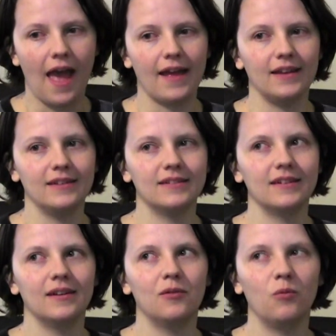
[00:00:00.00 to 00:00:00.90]
And
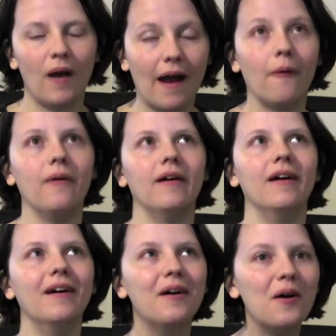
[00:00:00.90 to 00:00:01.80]
wow,
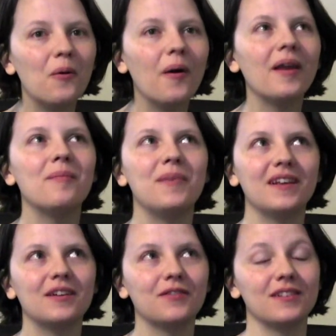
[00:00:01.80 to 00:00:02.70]
what a
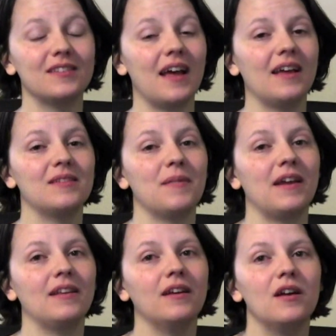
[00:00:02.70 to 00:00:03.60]
big difference that has
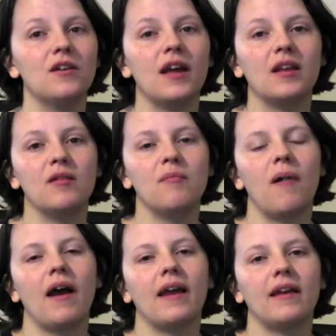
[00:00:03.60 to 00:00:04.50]
made in
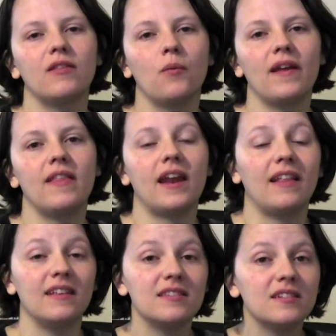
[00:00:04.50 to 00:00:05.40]
the way that
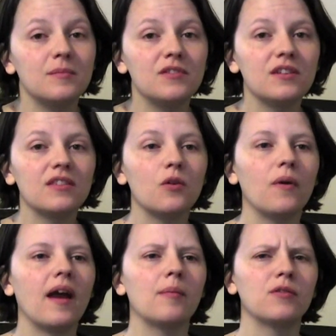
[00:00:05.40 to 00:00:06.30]
I listen to music, the
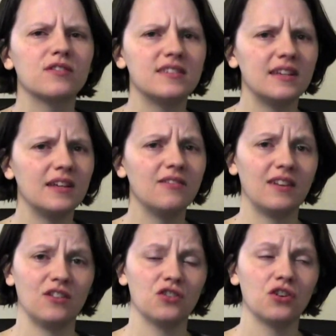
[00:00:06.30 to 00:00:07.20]
way I perceive
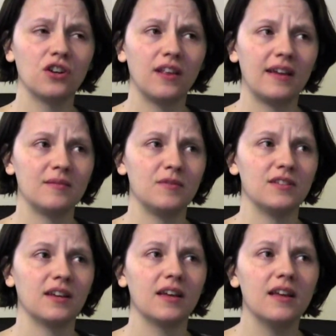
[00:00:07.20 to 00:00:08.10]
and internalize
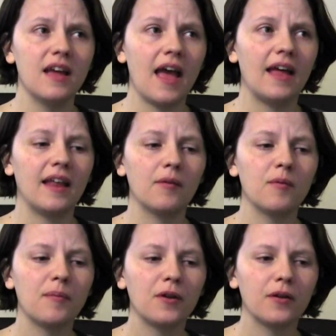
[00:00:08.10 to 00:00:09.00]
music. And I
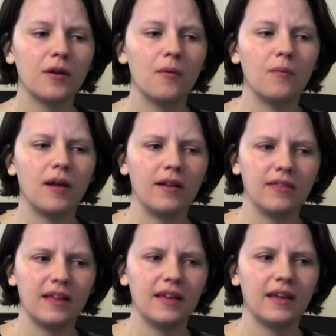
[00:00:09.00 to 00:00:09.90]
remember,
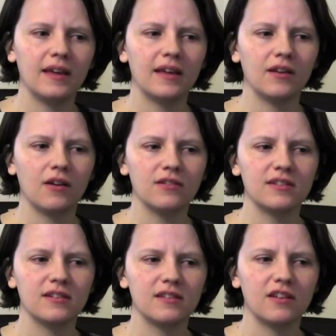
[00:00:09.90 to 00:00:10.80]
thinking in oral
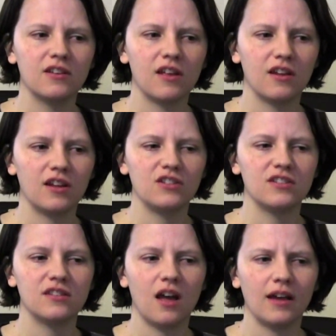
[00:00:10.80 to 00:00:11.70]
skills, I
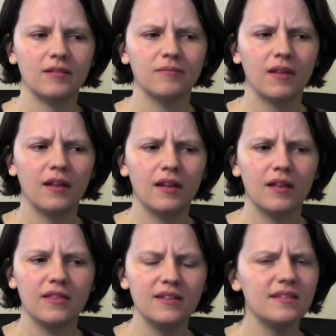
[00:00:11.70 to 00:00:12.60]
just thought,
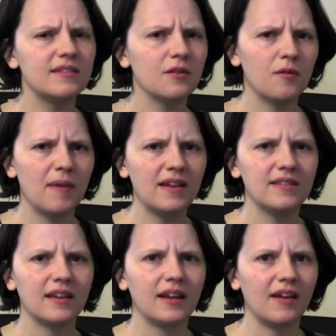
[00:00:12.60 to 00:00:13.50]
this is so
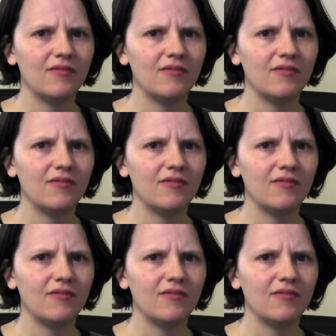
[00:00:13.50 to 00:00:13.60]
amazing, and